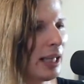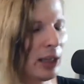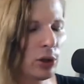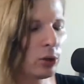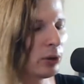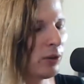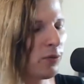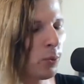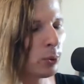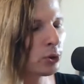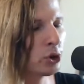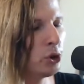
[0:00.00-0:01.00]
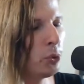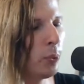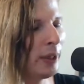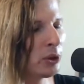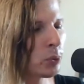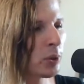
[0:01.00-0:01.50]
they could only afford 2
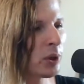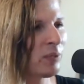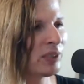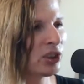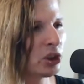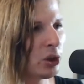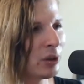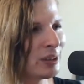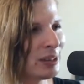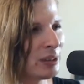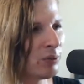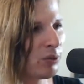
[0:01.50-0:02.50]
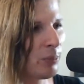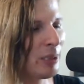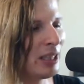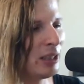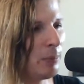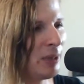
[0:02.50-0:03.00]
weeks worth of insurance for
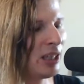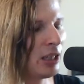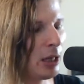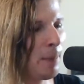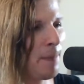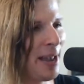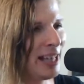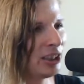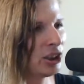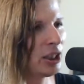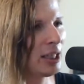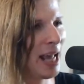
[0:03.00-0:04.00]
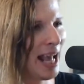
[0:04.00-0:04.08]
me to be an inpatient